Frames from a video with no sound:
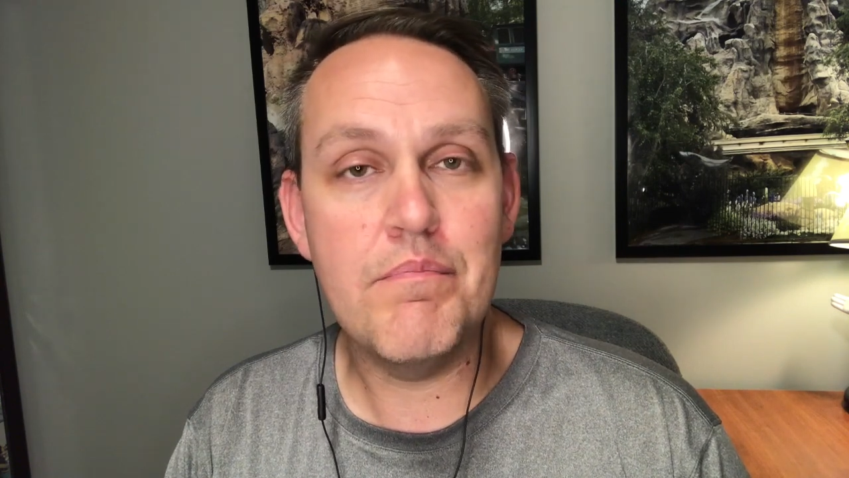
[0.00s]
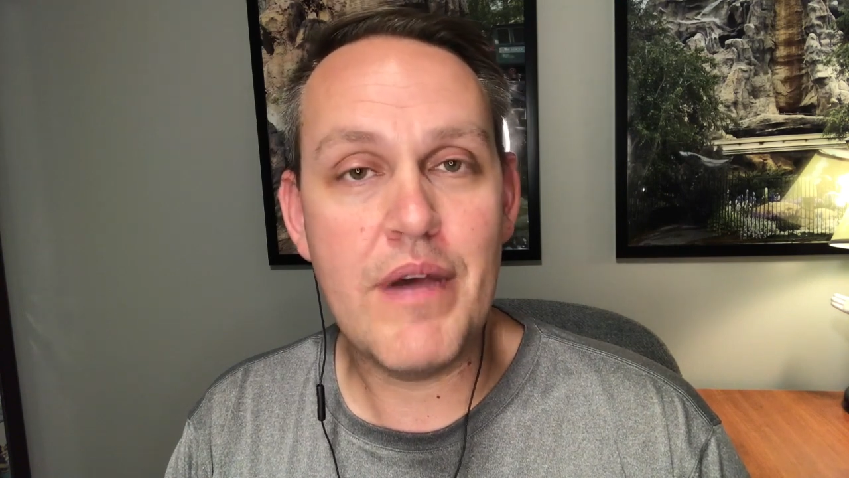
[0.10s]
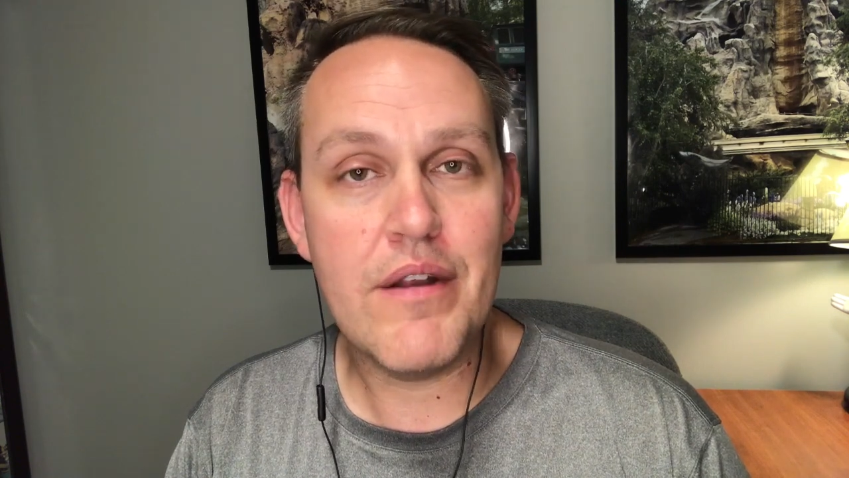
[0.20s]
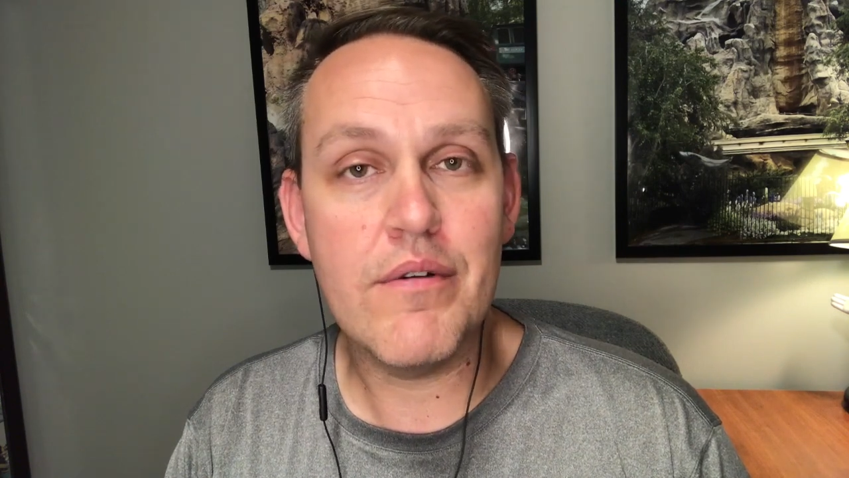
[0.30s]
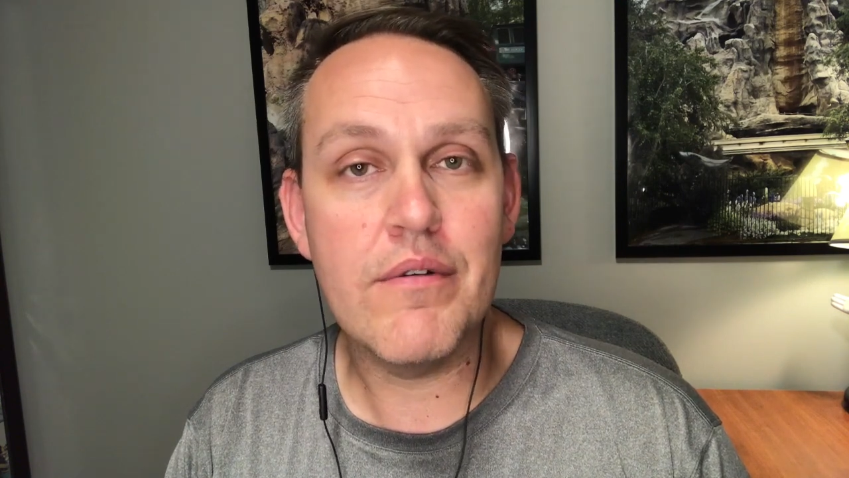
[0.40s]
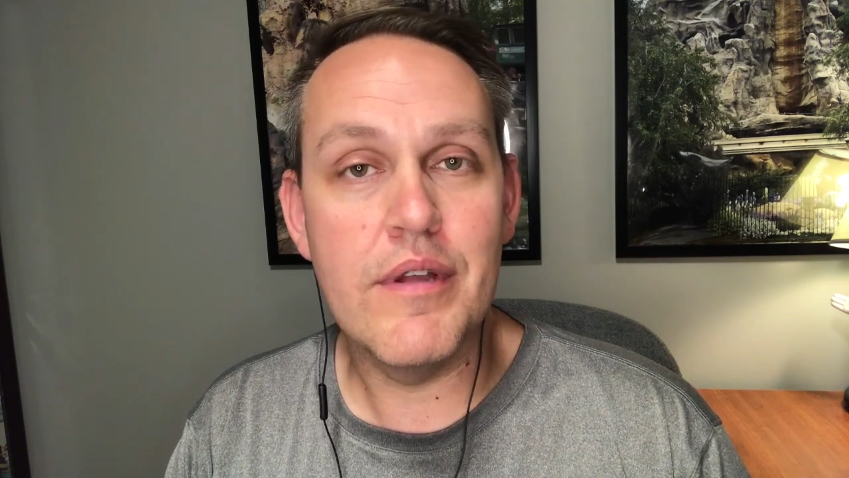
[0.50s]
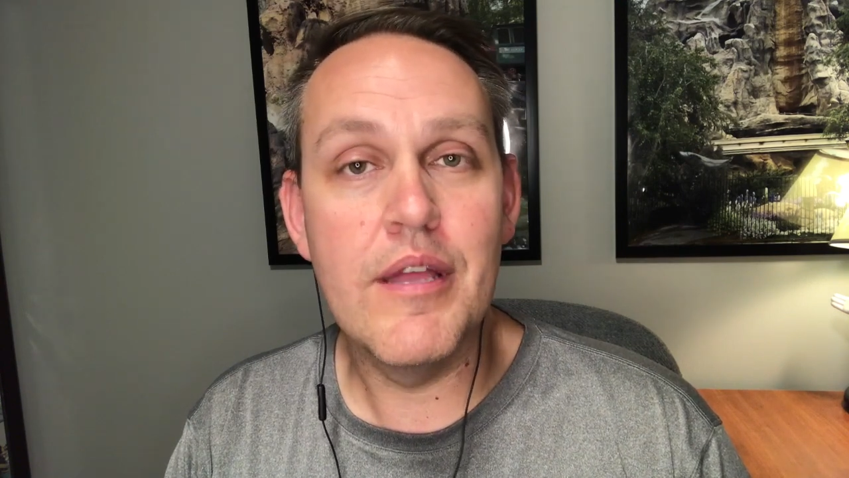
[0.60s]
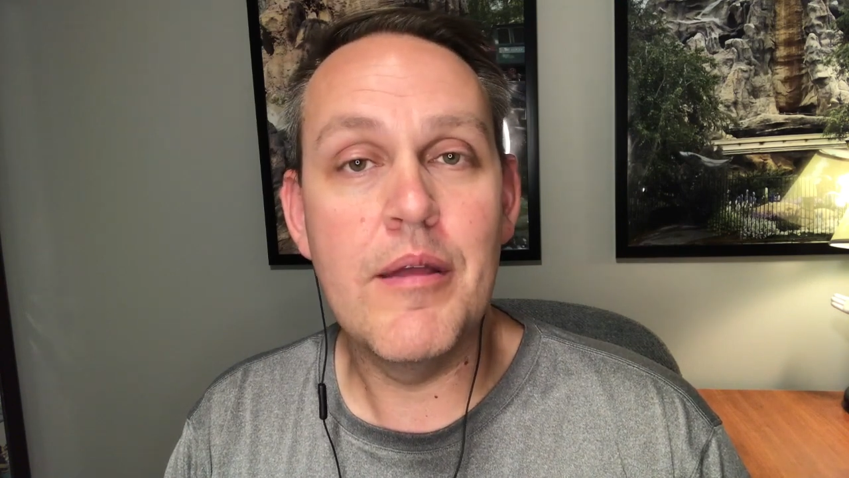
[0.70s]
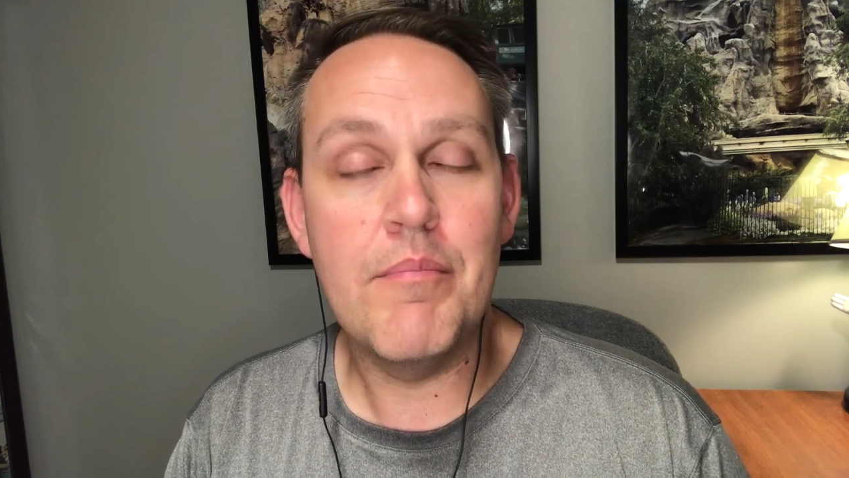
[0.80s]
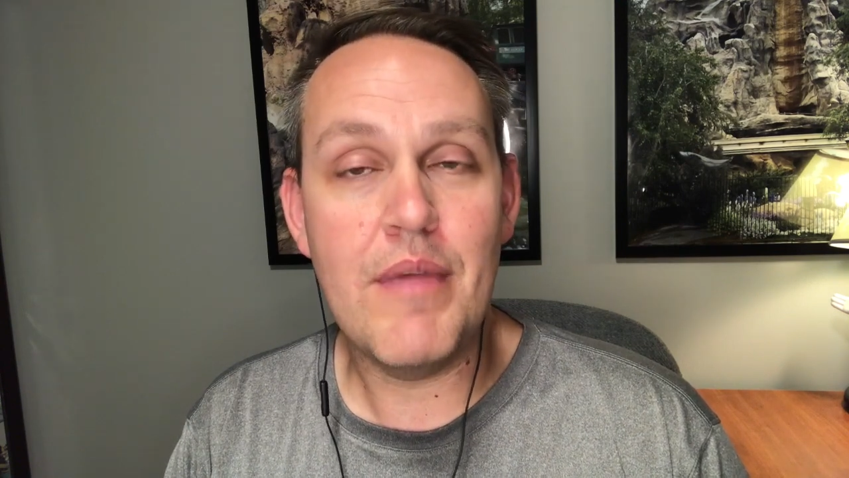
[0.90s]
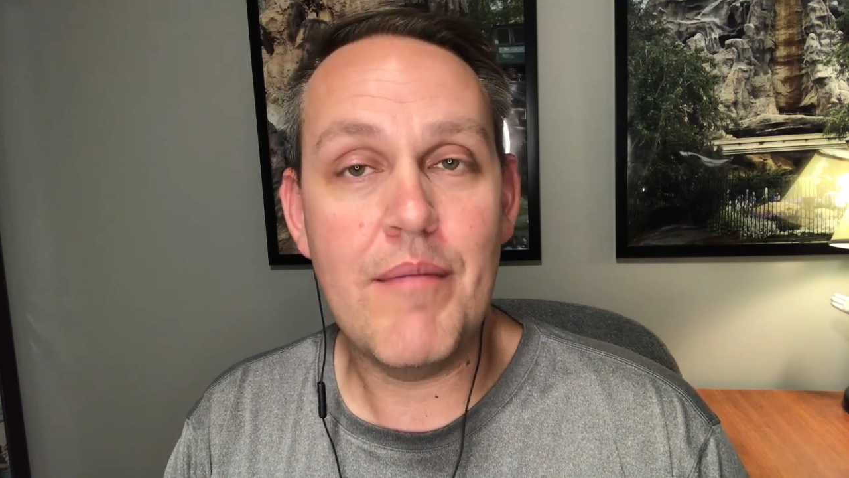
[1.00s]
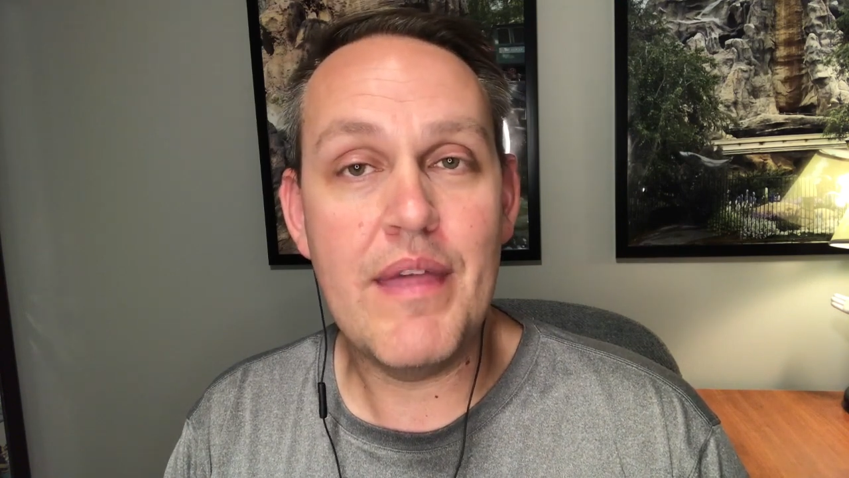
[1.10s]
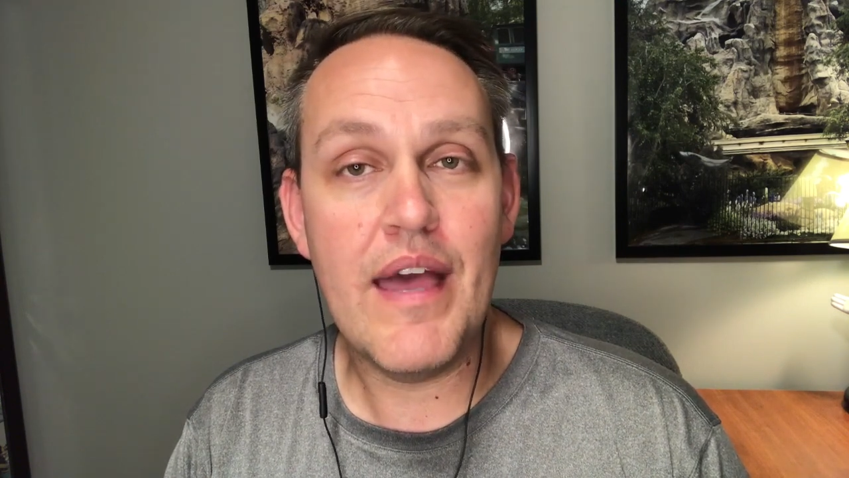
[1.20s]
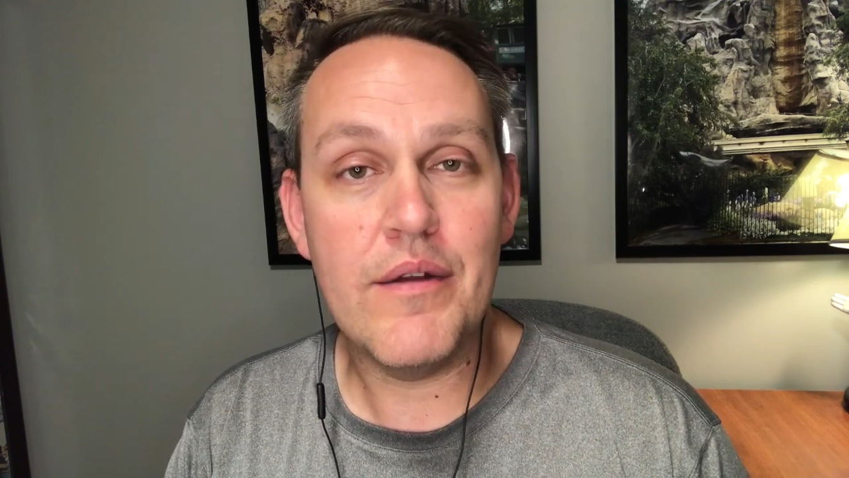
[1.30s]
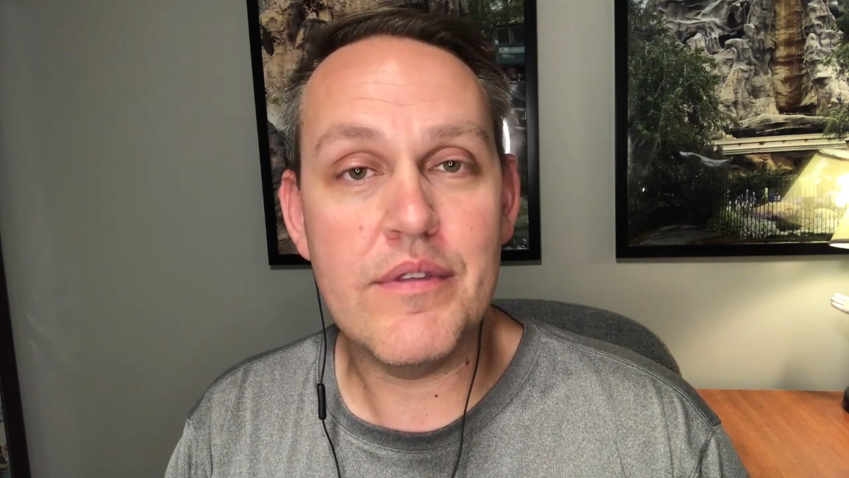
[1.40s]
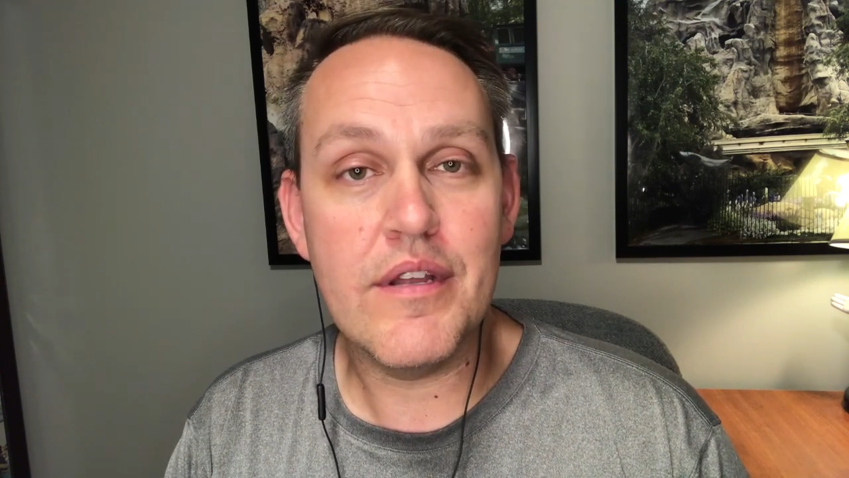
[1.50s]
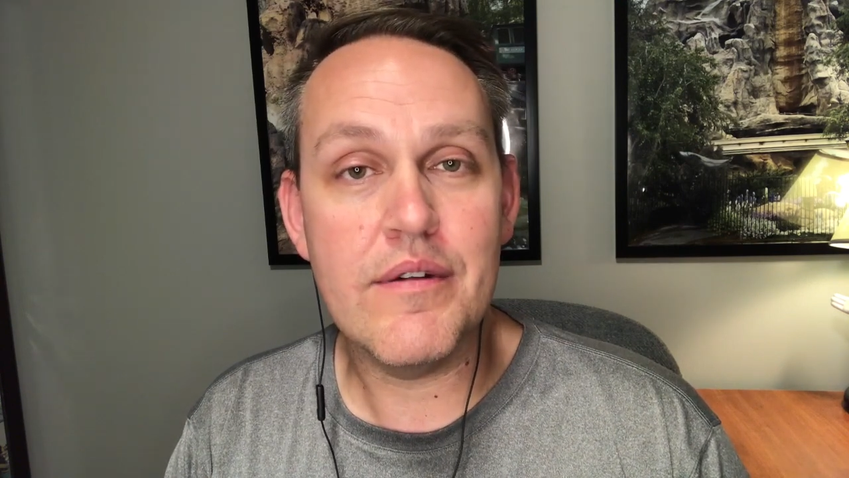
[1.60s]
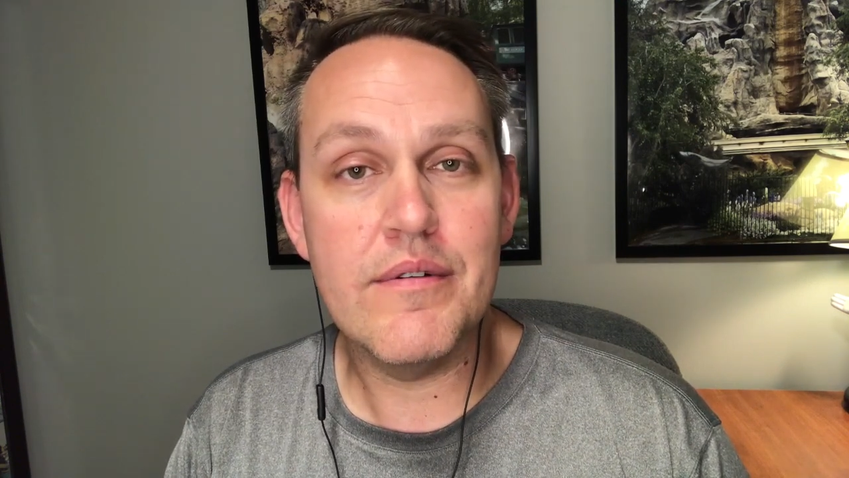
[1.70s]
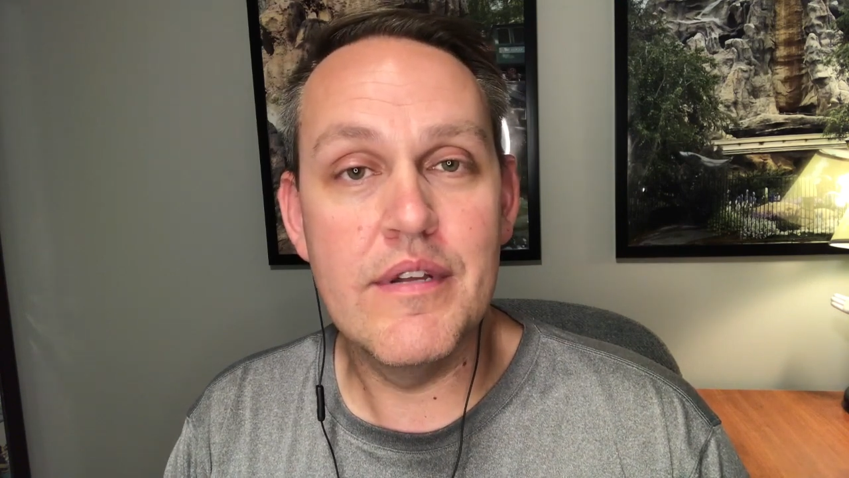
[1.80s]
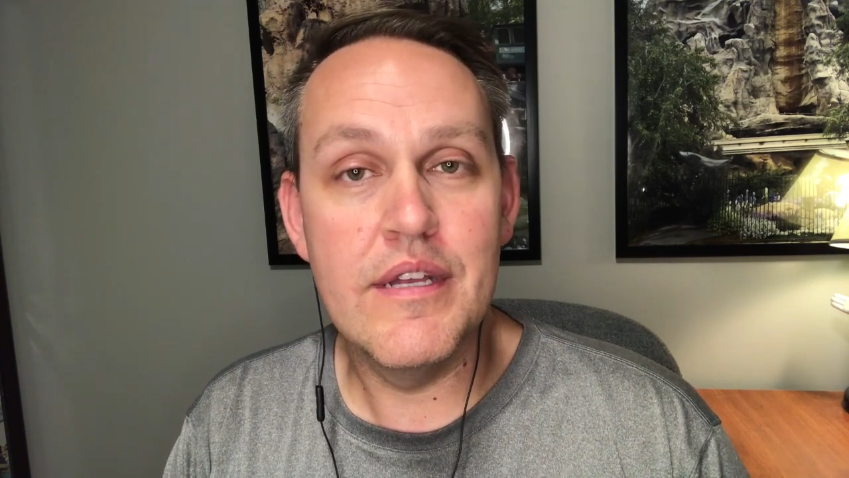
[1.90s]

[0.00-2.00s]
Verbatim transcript: better may be out there.